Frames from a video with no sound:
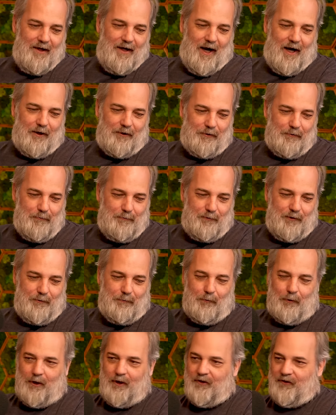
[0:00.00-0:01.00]
arguably
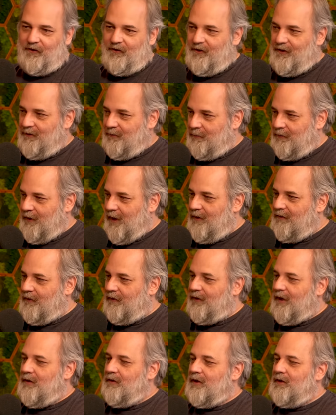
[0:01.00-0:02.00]
worse, because
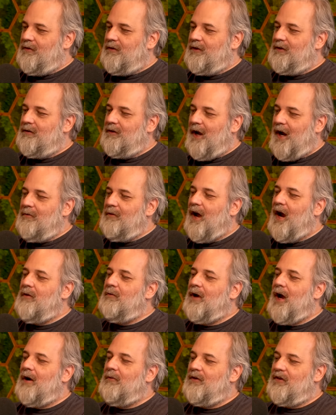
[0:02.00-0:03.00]

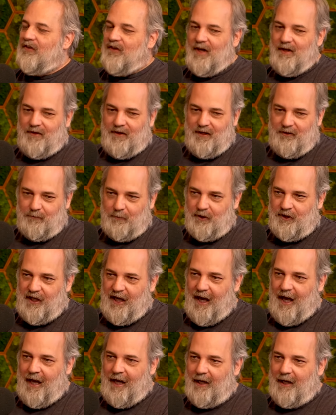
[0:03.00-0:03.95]
I would say things were gay,